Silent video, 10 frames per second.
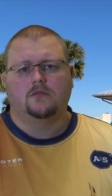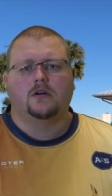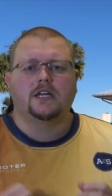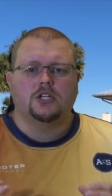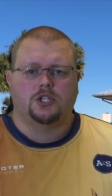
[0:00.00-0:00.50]

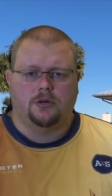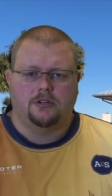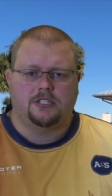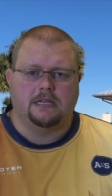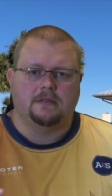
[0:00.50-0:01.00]
Running a
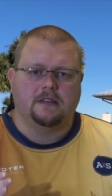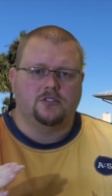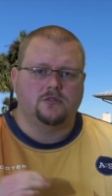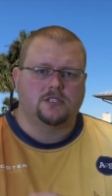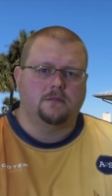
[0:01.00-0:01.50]
shorter team
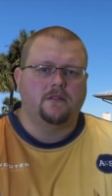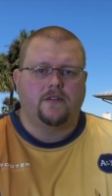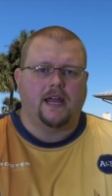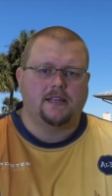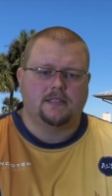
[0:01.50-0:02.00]
gives you some
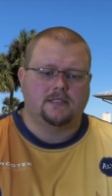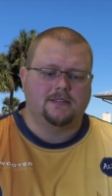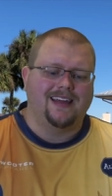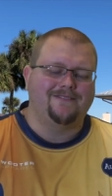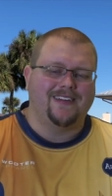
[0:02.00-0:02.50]

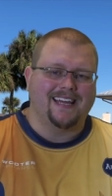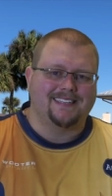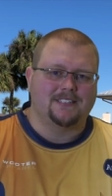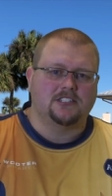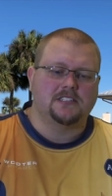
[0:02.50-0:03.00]

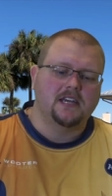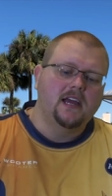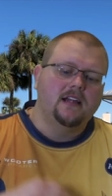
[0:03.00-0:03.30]
advantages,